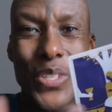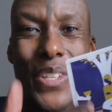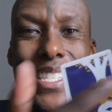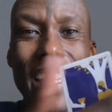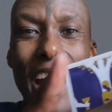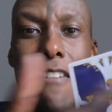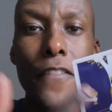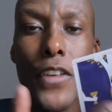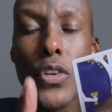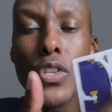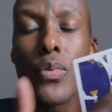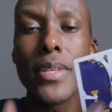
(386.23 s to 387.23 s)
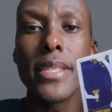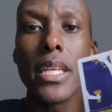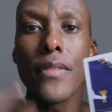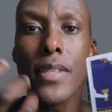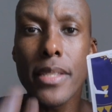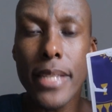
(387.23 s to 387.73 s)
So it's time for you to
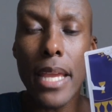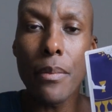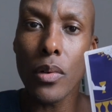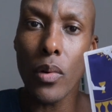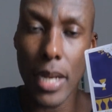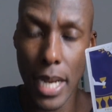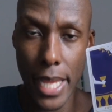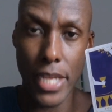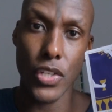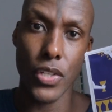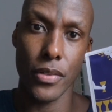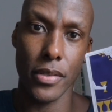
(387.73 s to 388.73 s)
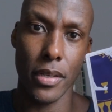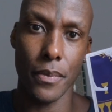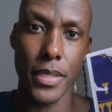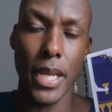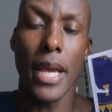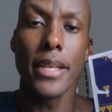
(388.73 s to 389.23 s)
receive stable
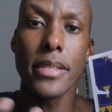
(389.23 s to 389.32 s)
relationships,